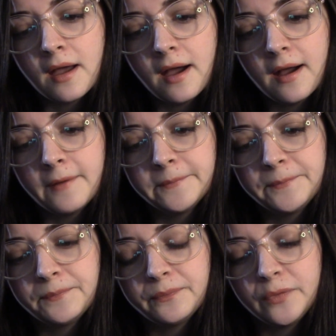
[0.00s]

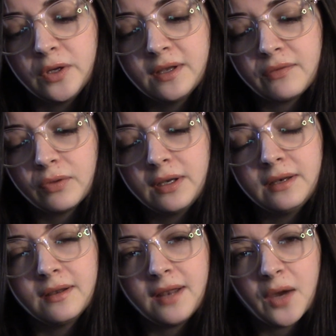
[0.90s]
Um, you could definitely
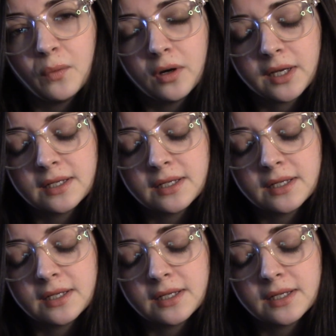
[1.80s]
need to network